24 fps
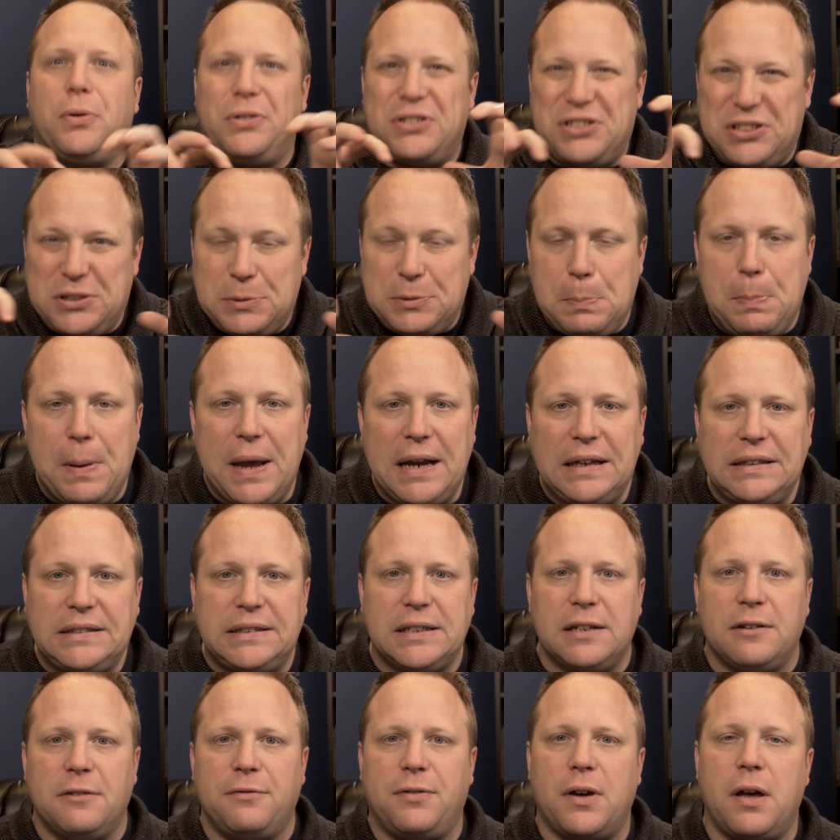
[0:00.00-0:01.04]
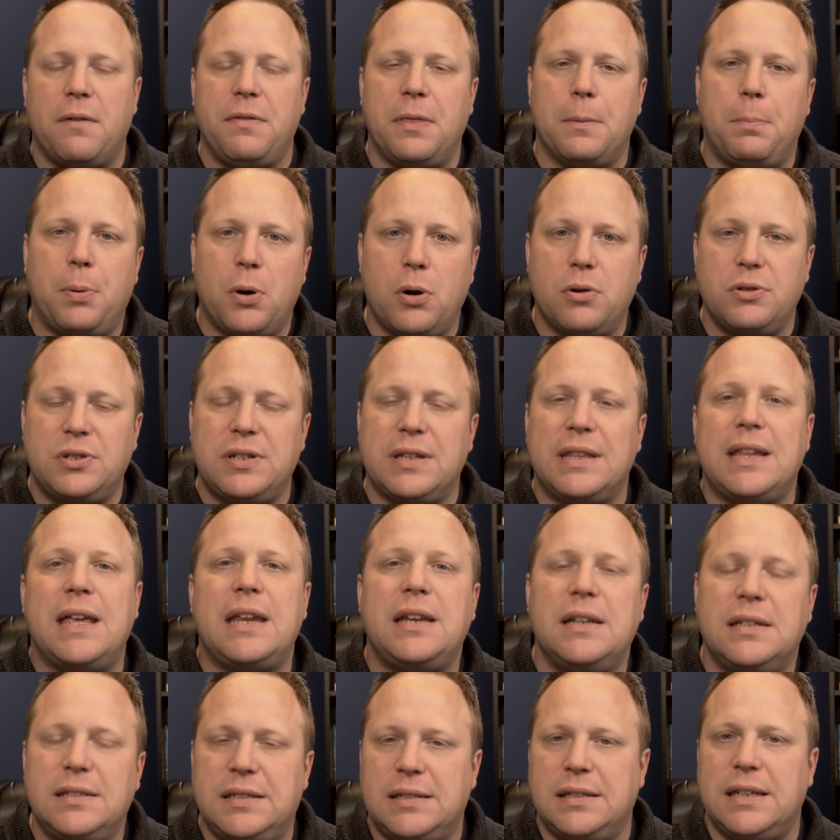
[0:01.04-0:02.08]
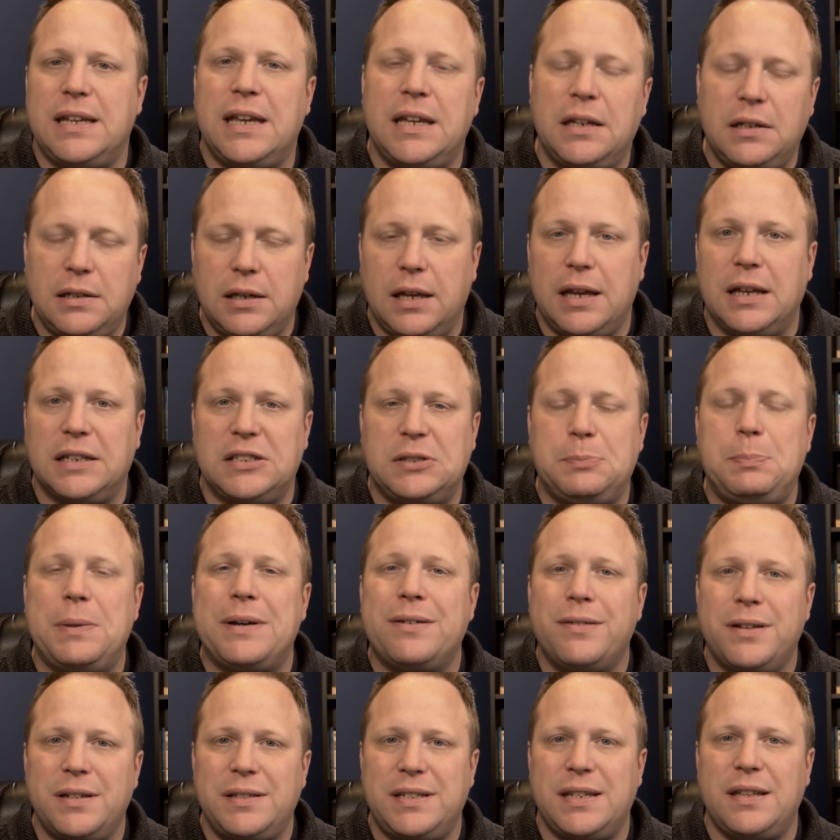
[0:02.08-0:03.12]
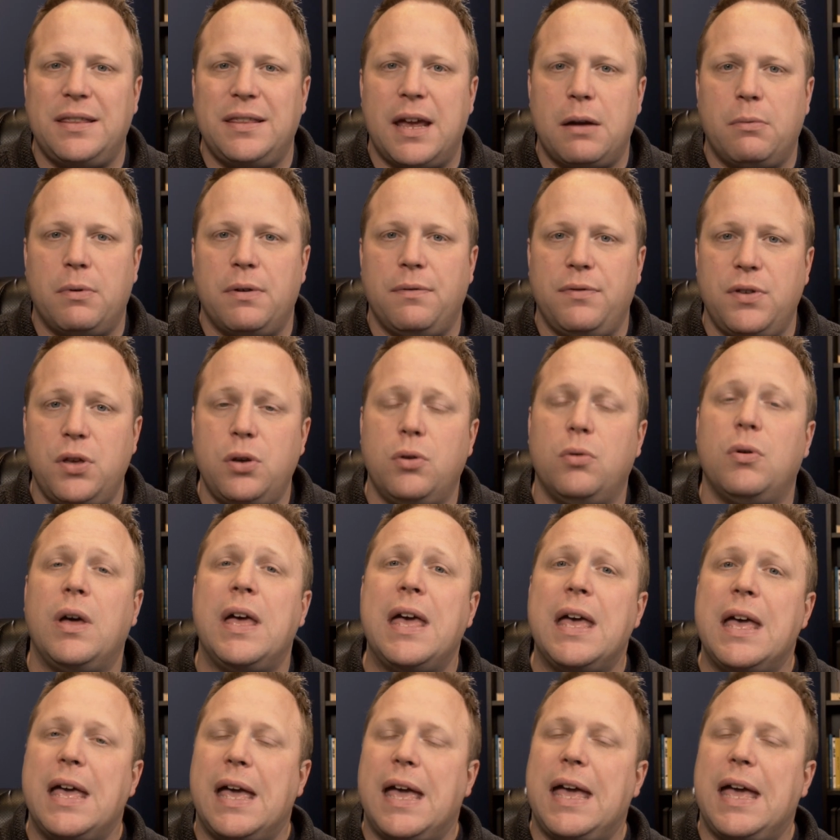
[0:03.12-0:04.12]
perspective of the person that is experiencing that review.